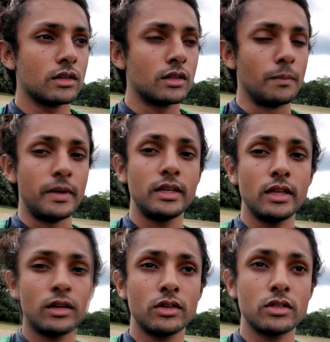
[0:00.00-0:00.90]
meat
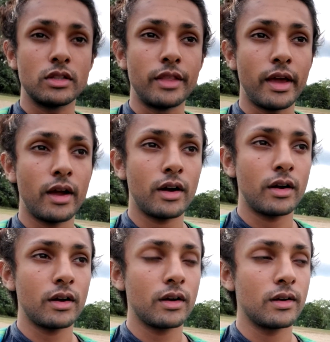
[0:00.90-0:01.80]
eaters,
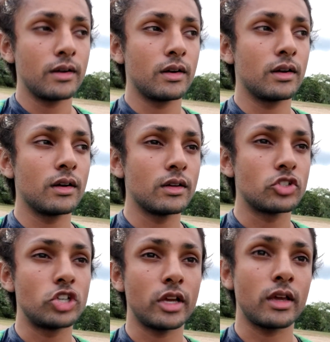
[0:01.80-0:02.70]
their
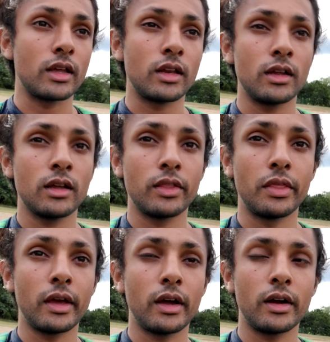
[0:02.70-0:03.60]
chicken,
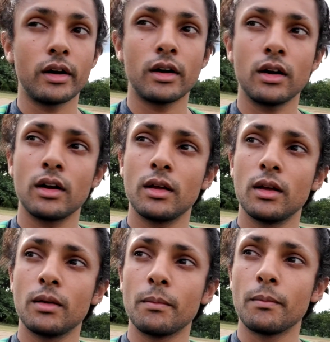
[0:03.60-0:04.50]
their
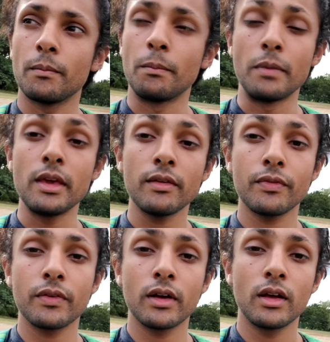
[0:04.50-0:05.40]

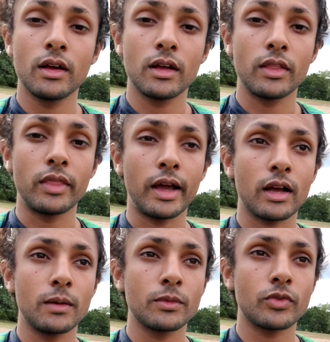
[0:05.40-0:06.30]
beef, that
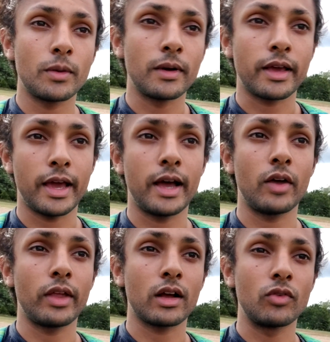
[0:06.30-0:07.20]
comes from a cow,
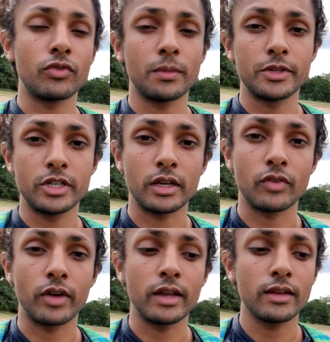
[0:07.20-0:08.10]
that comes from a chicken,
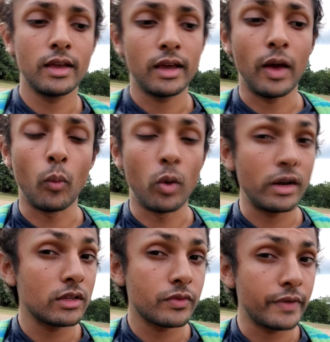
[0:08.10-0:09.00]
right? And what
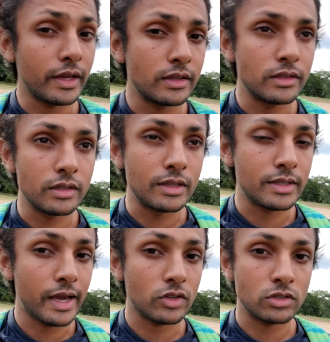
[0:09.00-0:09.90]
is fed to these
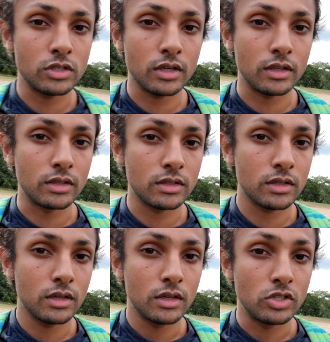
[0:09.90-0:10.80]
cows and chickens?
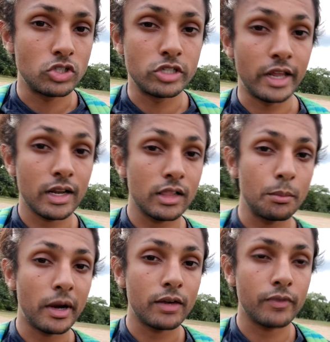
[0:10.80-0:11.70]
Genetically
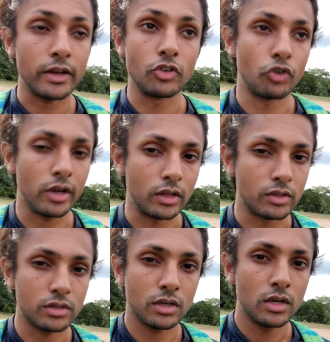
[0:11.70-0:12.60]
modified
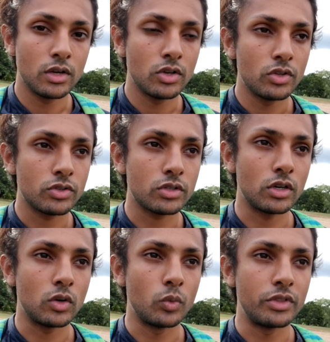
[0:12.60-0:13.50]
grains.
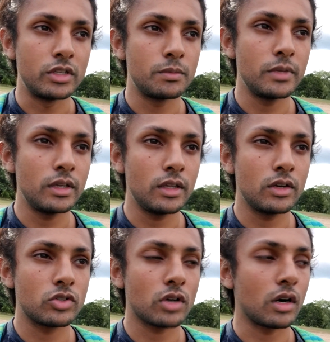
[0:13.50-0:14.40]
So these meat
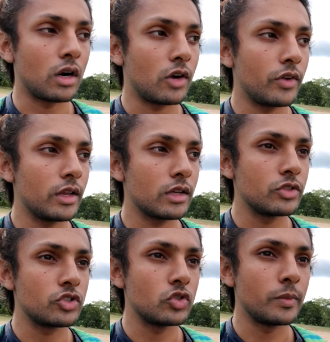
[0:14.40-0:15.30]
eaters are already
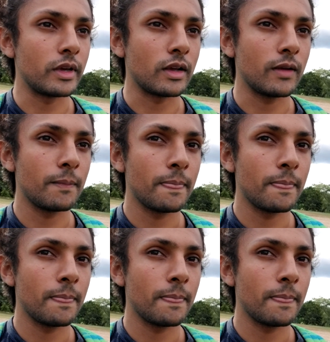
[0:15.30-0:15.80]
consuming